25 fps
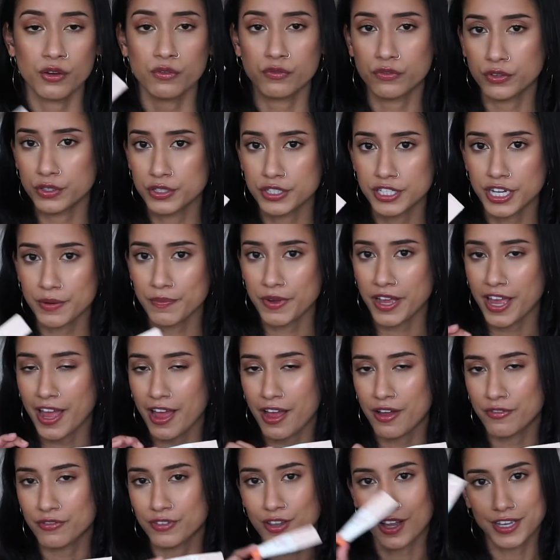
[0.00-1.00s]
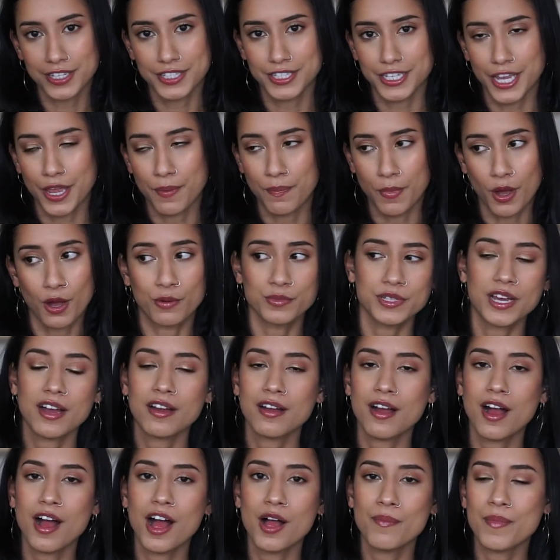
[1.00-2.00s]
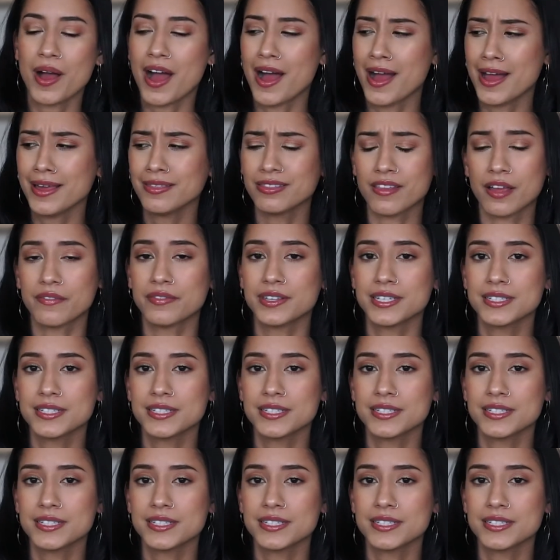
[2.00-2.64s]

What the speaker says: first up I have GlossierBrown.com. I love